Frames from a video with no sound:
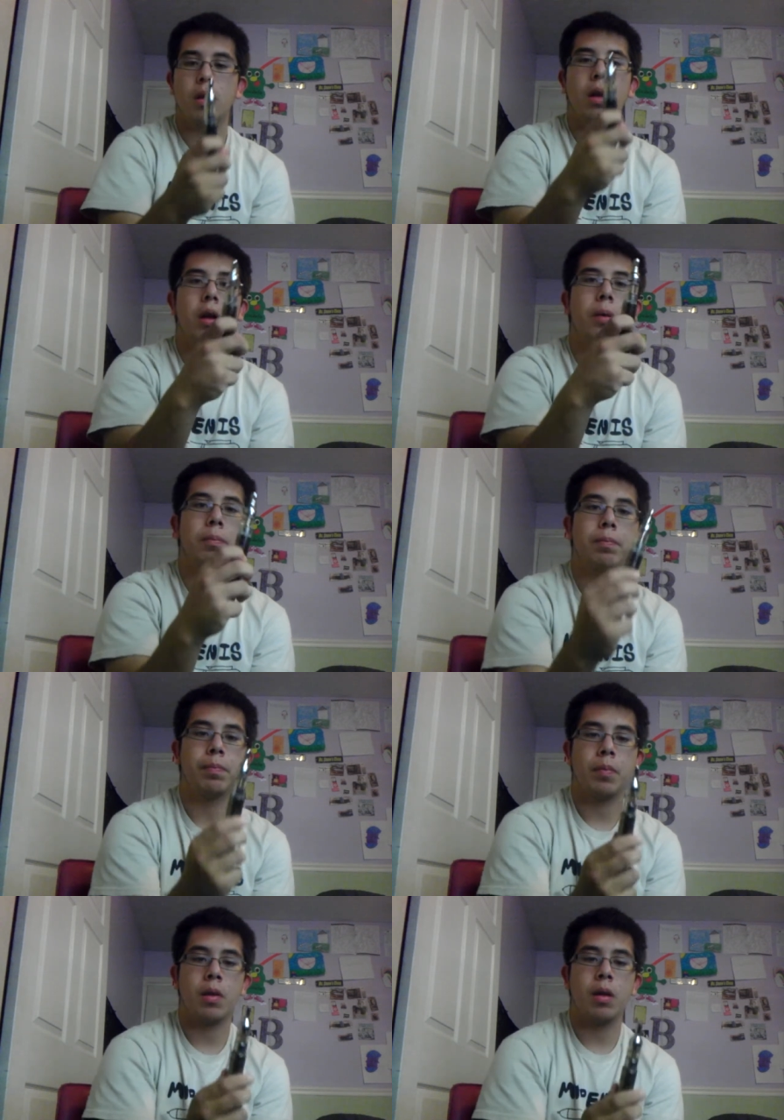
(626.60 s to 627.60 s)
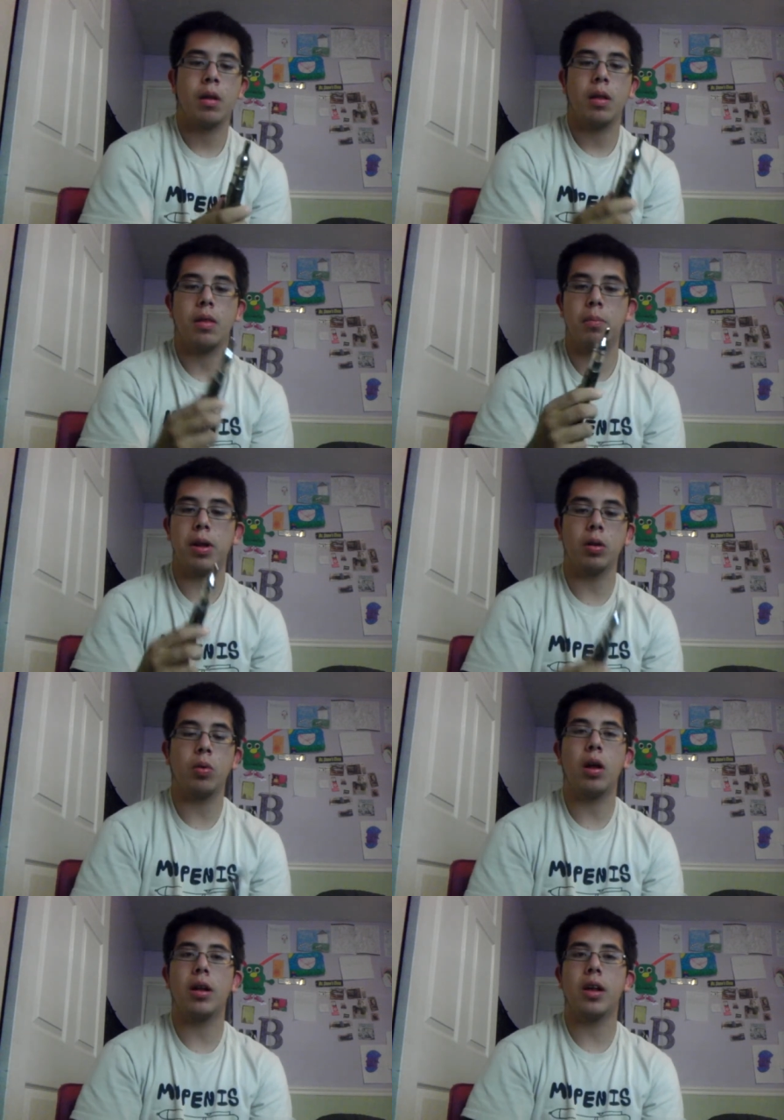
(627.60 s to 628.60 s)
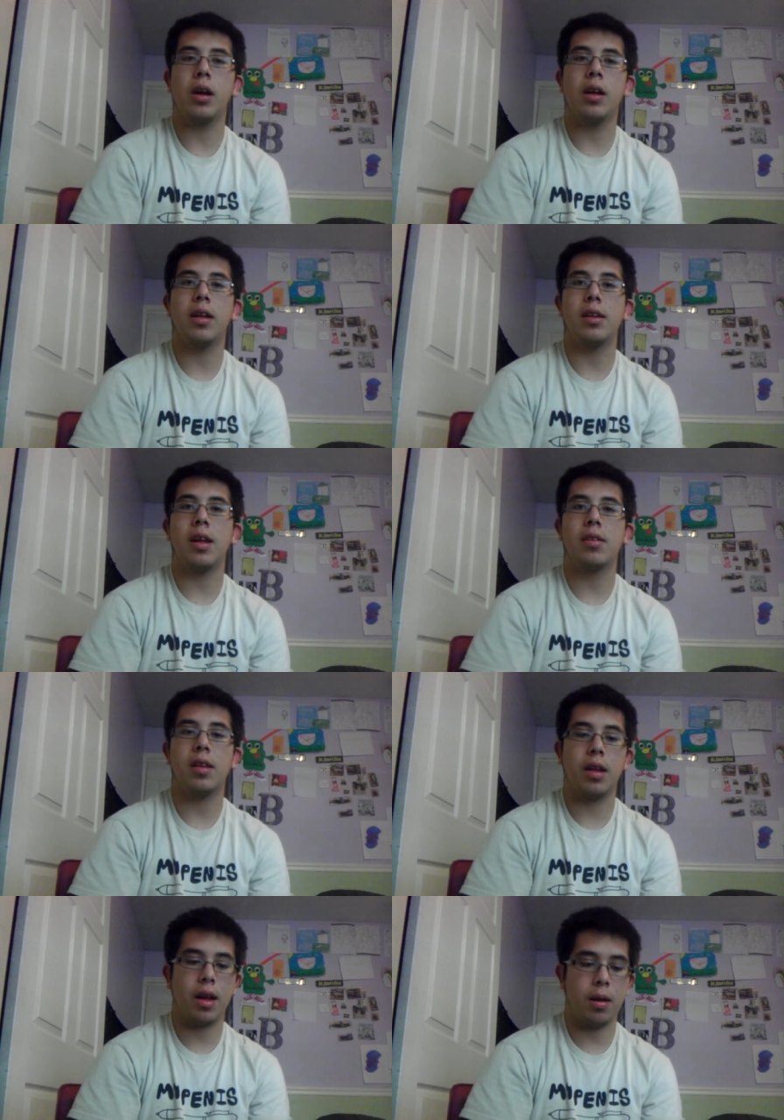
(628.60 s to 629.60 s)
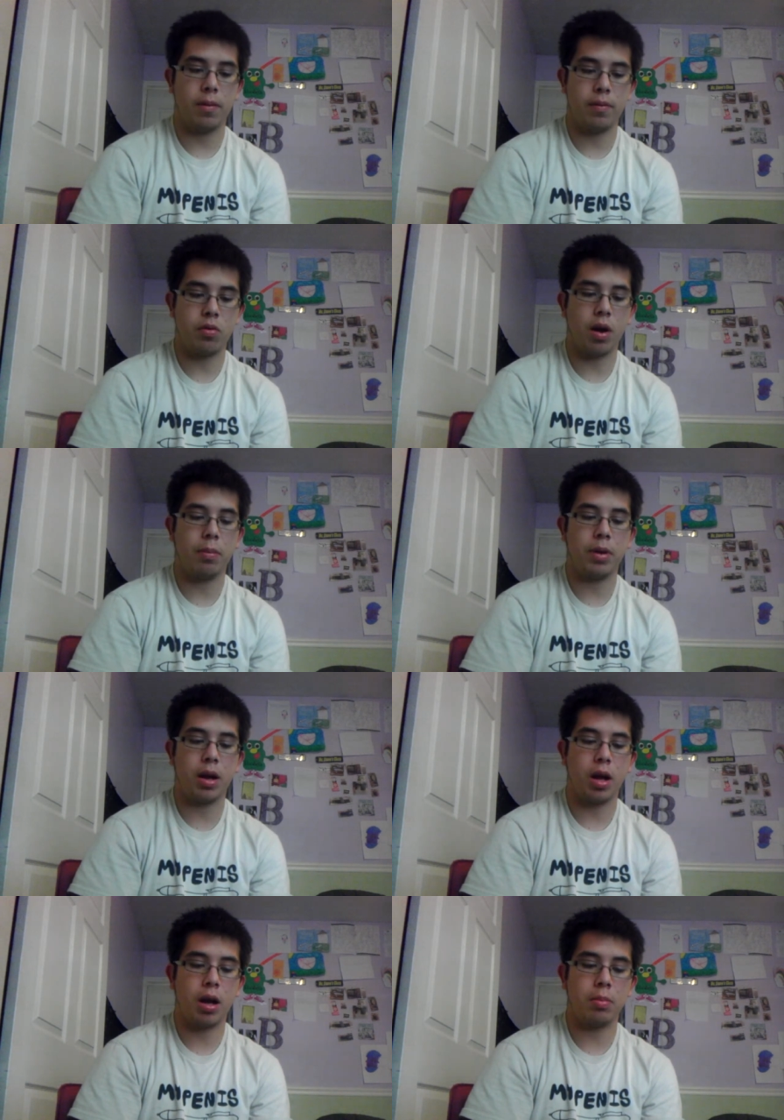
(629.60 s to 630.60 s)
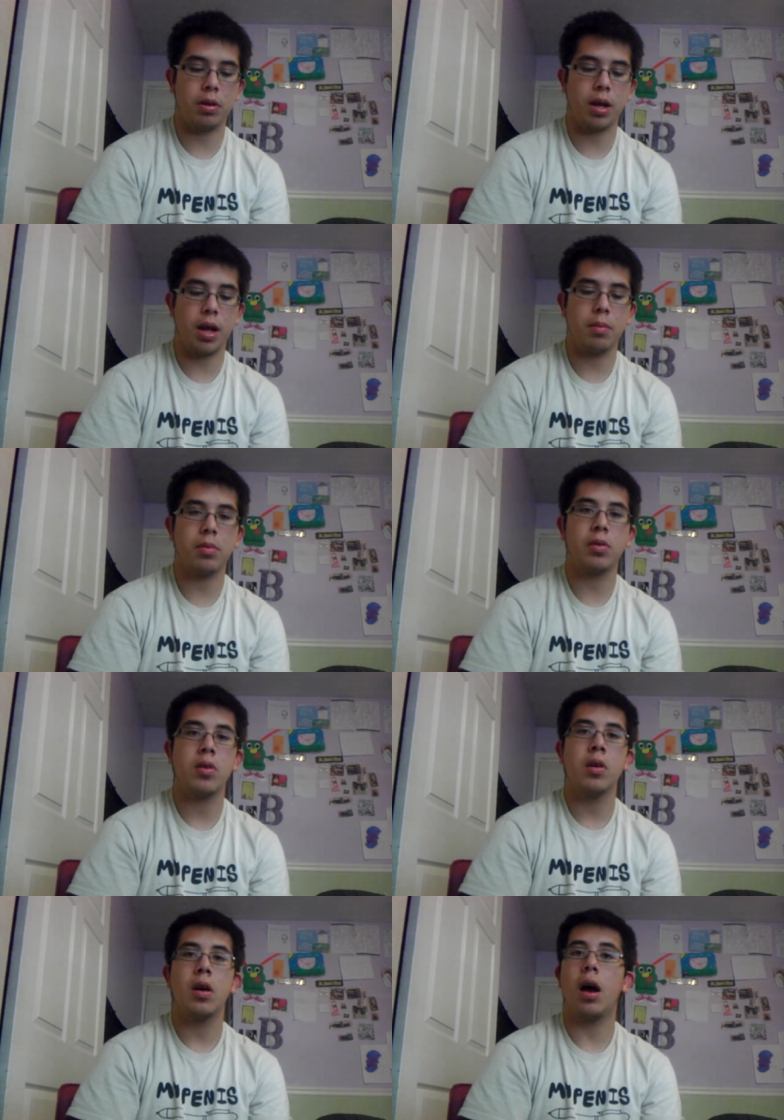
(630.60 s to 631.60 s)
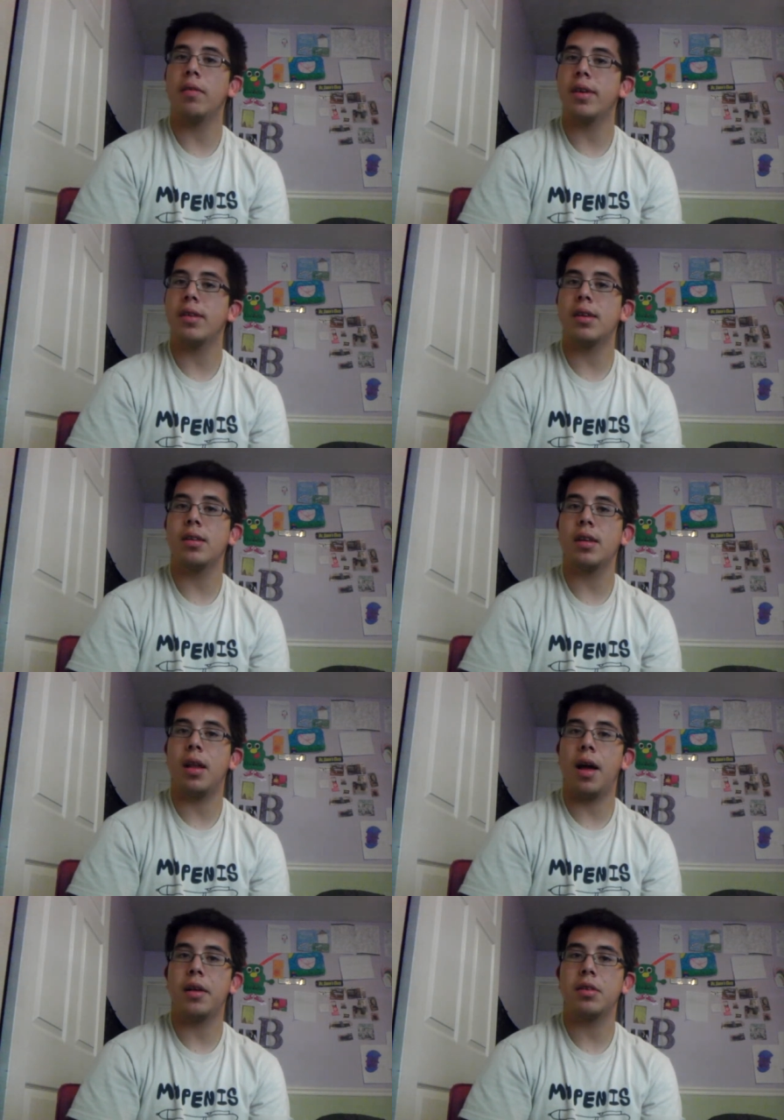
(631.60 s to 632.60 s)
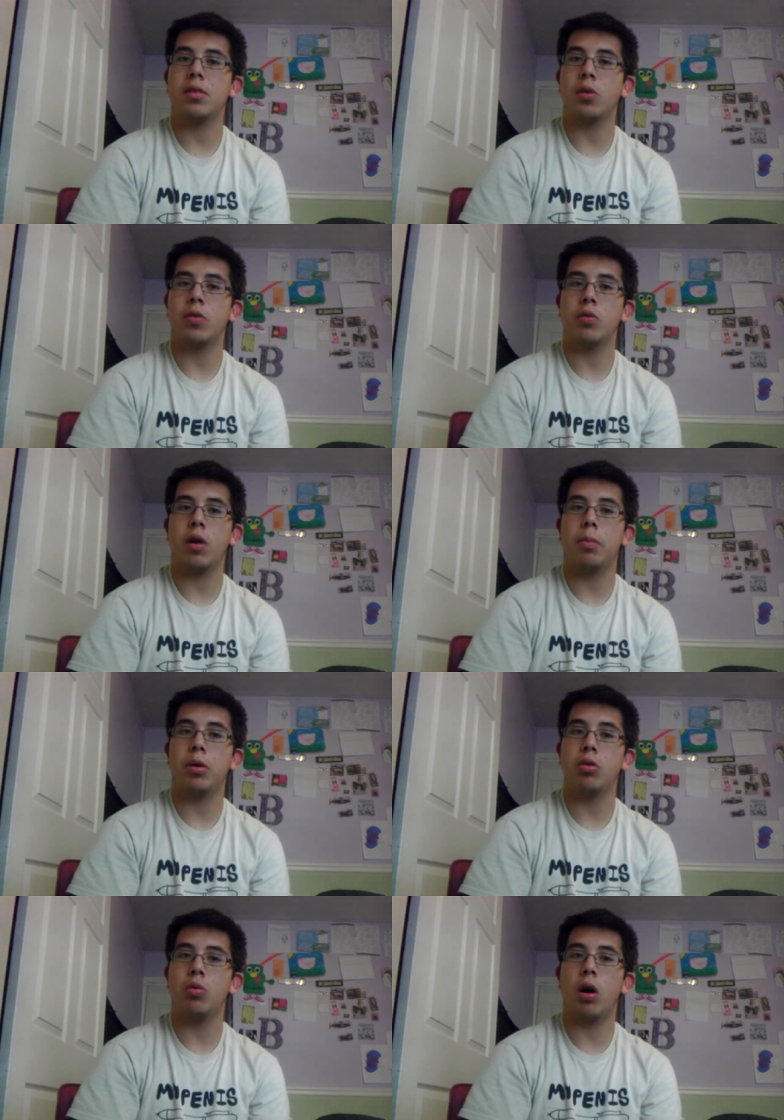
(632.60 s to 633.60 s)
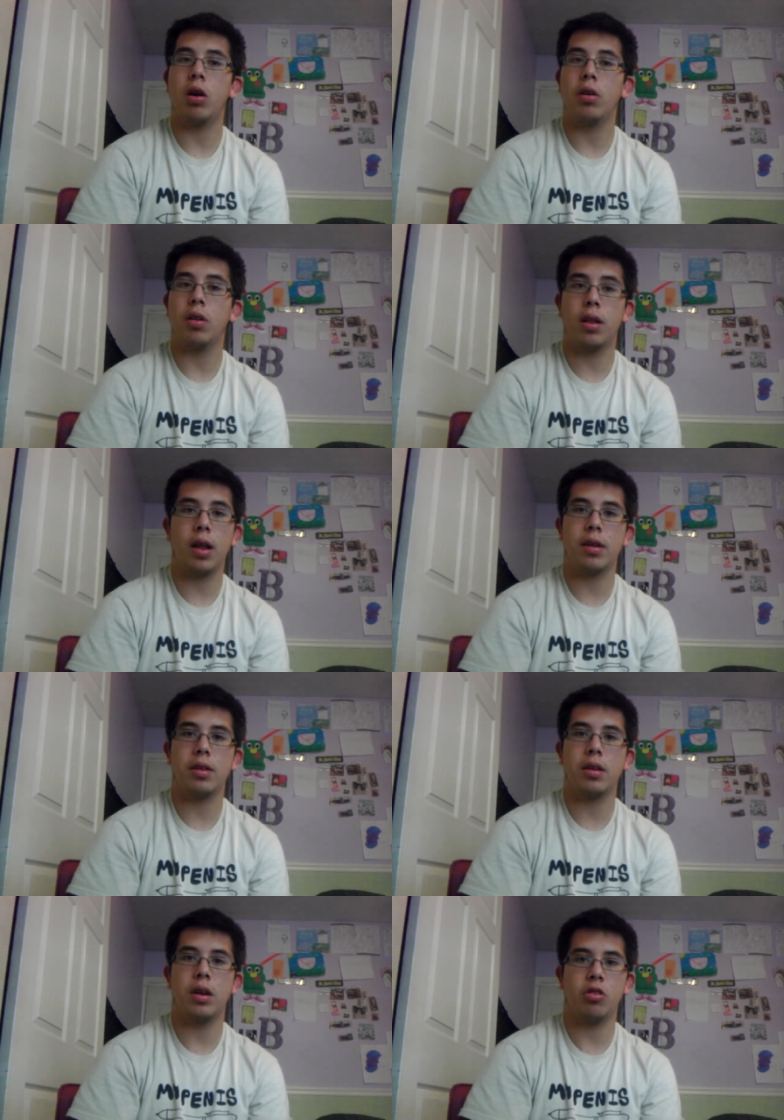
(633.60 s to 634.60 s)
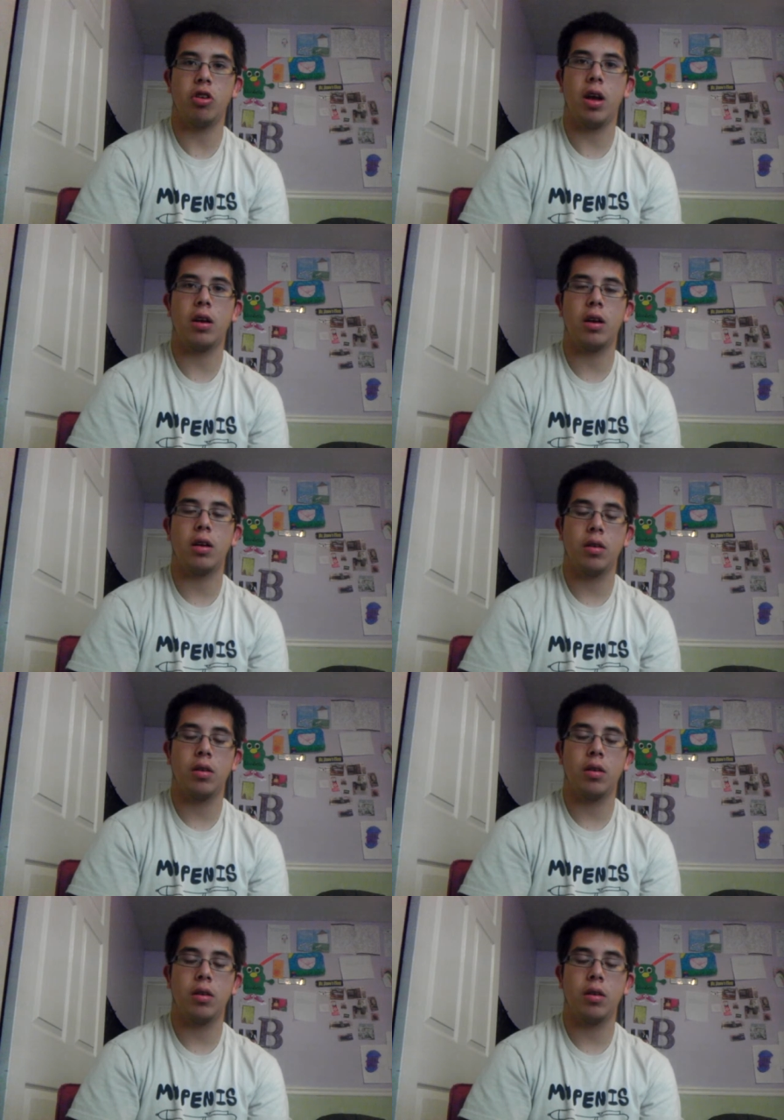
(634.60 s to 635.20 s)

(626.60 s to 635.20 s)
The build quality on it is excellent. I've dropped it a couple times. Obviously it's glass, so if you drop it too hard, the glass is going to shatter.